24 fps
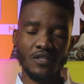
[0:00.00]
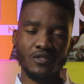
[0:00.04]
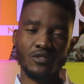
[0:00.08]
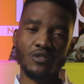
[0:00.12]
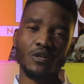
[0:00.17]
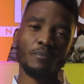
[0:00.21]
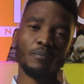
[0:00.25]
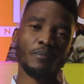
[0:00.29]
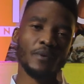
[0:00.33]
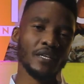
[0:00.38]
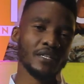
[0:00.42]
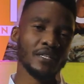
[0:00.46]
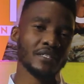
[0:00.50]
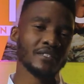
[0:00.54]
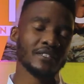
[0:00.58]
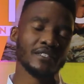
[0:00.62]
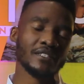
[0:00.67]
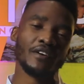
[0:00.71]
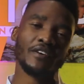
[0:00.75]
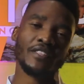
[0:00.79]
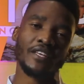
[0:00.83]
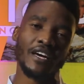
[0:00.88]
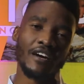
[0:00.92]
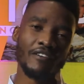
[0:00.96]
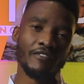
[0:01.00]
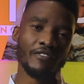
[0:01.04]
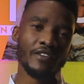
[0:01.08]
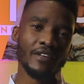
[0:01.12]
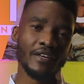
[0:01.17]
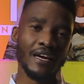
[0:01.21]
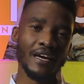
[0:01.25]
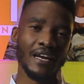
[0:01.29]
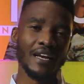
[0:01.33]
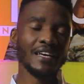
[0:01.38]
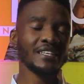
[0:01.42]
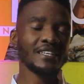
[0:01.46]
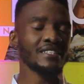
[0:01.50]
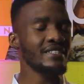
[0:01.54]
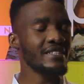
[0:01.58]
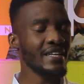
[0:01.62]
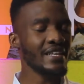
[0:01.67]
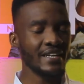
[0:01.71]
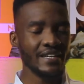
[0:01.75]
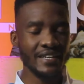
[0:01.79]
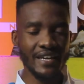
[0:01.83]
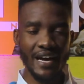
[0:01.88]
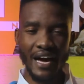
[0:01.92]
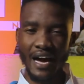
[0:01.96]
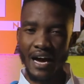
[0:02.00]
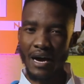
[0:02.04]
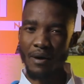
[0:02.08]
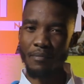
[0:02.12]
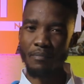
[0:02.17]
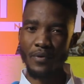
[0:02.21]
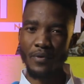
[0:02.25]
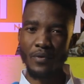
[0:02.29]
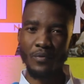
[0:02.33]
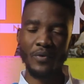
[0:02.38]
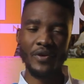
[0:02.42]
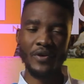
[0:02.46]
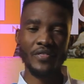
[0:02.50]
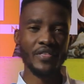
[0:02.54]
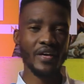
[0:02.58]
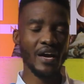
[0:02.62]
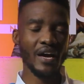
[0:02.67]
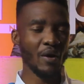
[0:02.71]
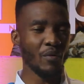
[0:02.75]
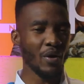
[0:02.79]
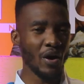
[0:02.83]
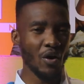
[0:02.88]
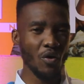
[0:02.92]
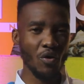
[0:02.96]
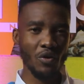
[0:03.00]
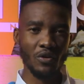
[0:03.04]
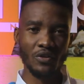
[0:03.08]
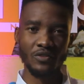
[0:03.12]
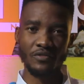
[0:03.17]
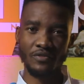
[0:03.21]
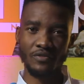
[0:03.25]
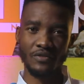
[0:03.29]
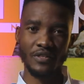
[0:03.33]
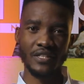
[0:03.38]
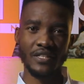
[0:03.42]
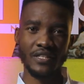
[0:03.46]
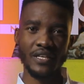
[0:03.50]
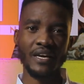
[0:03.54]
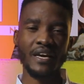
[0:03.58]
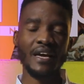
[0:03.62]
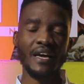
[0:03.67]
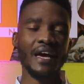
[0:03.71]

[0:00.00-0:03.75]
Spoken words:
So please, South Africa, let's stand up with our own feet